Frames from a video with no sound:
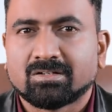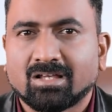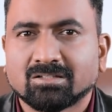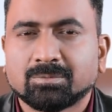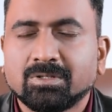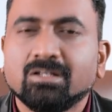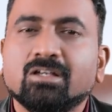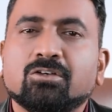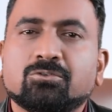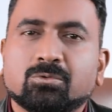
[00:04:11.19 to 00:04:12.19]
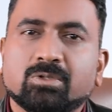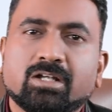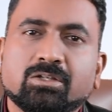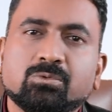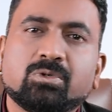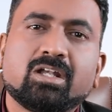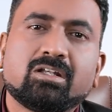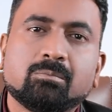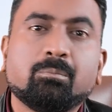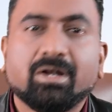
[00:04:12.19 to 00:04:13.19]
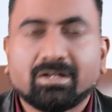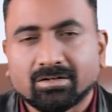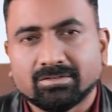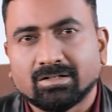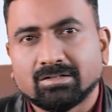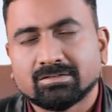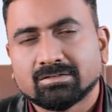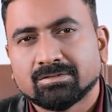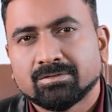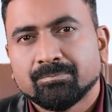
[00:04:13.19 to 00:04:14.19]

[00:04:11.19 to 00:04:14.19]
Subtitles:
transplant so that you get the better results.